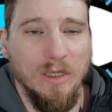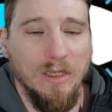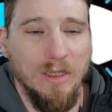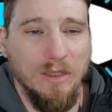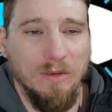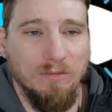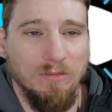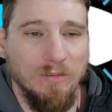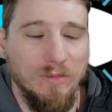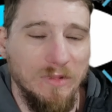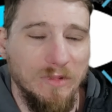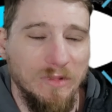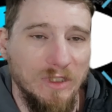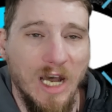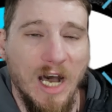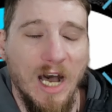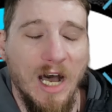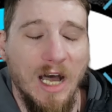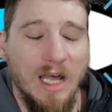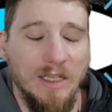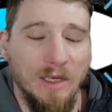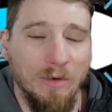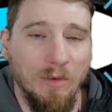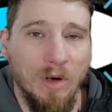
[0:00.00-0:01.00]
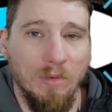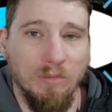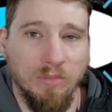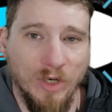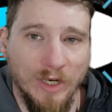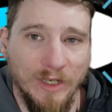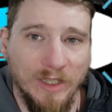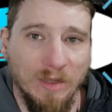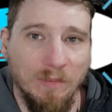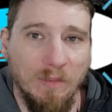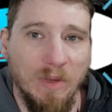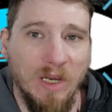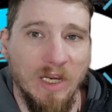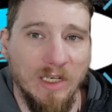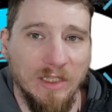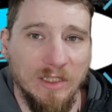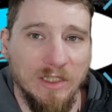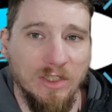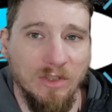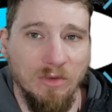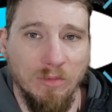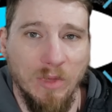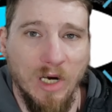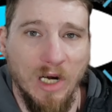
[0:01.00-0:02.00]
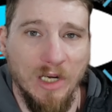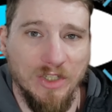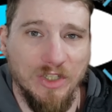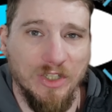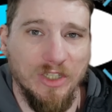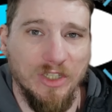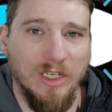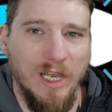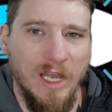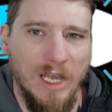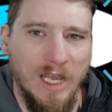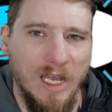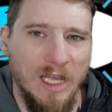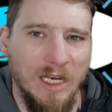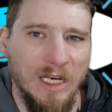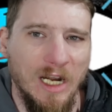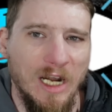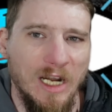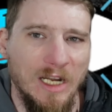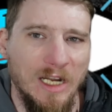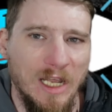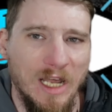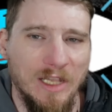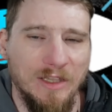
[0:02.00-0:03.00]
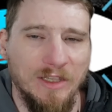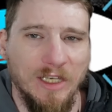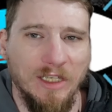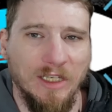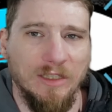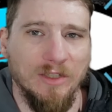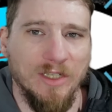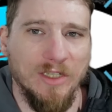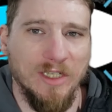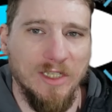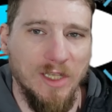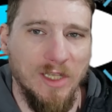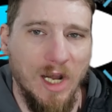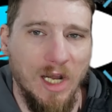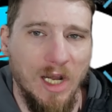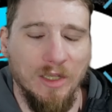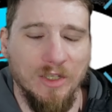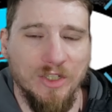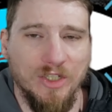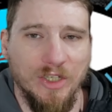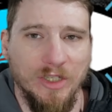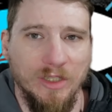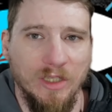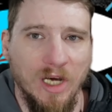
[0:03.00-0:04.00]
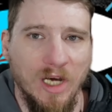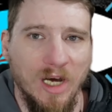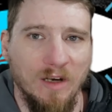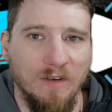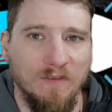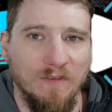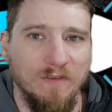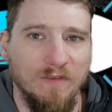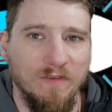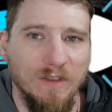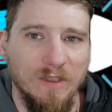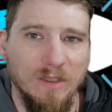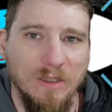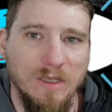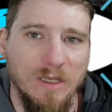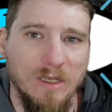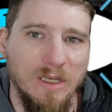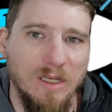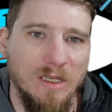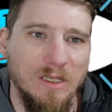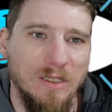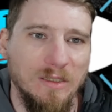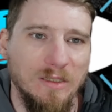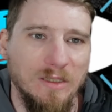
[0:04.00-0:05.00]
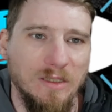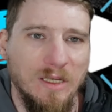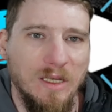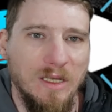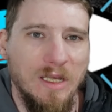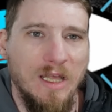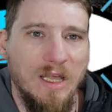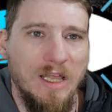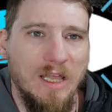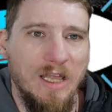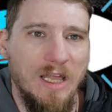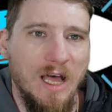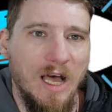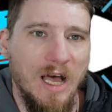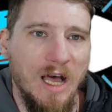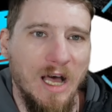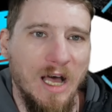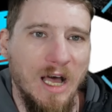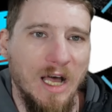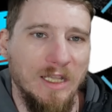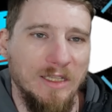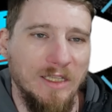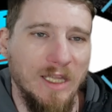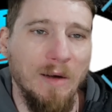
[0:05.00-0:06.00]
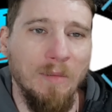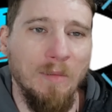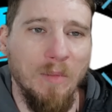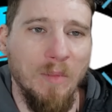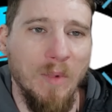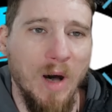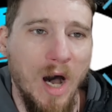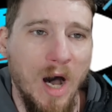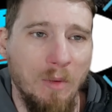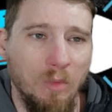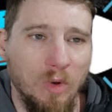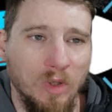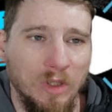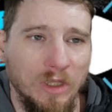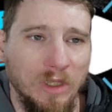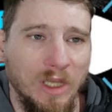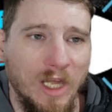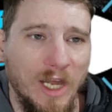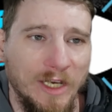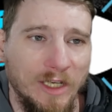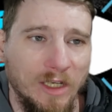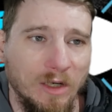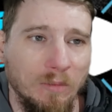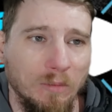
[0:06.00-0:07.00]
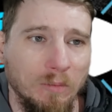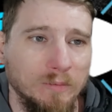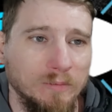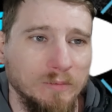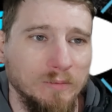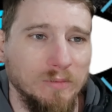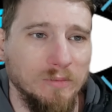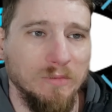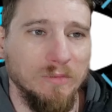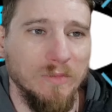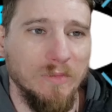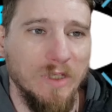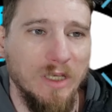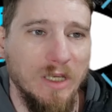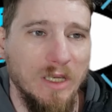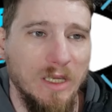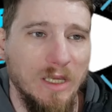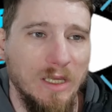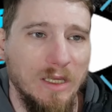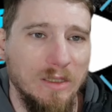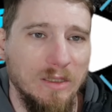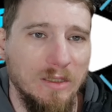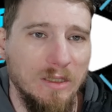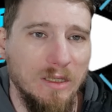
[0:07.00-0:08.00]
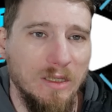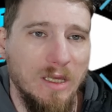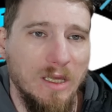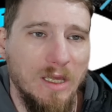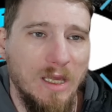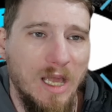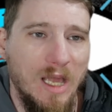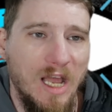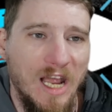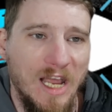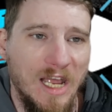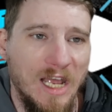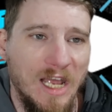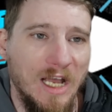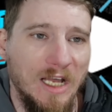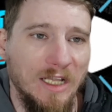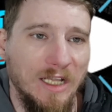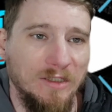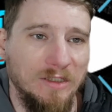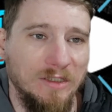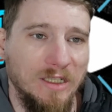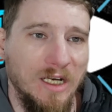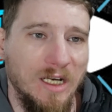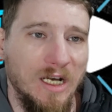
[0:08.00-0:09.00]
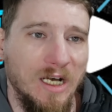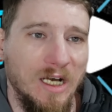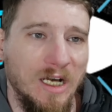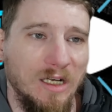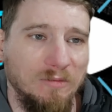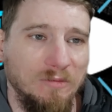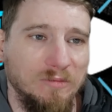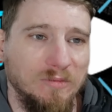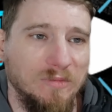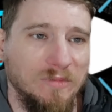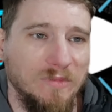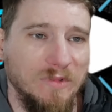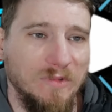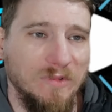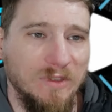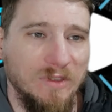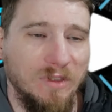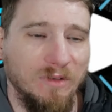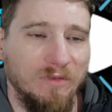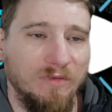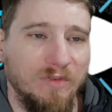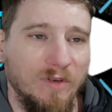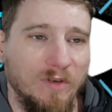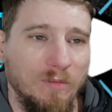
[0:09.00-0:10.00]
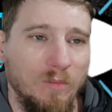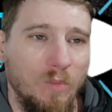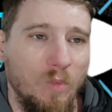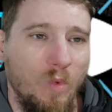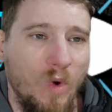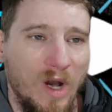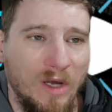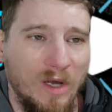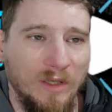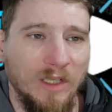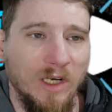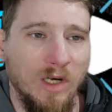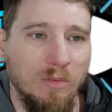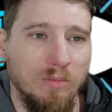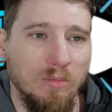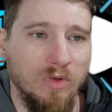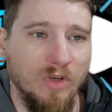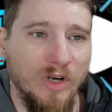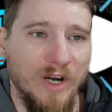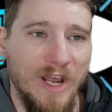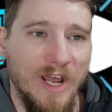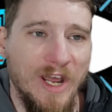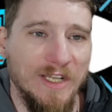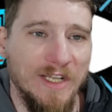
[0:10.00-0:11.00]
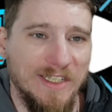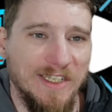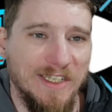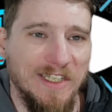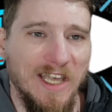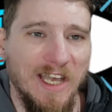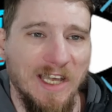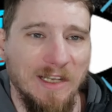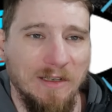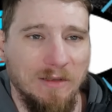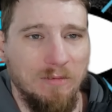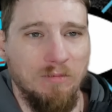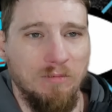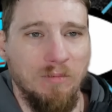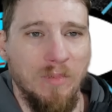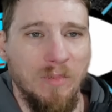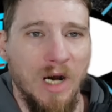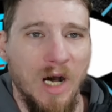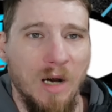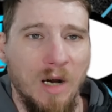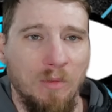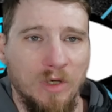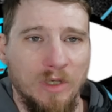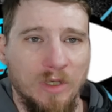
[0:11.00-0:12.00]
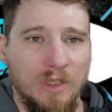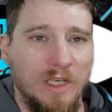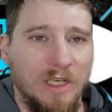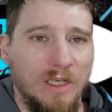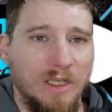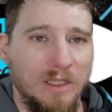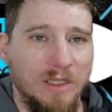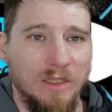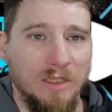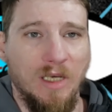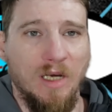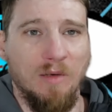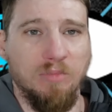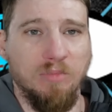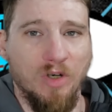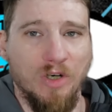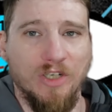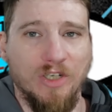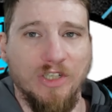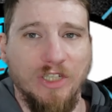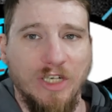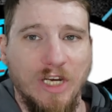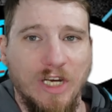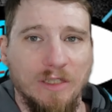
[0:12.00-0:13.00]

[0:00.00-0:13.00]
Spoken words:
not they won't break the bank too much, and I think they're stylish enough that Mom would like them, and they're from well-known brands that Mom would appreciate.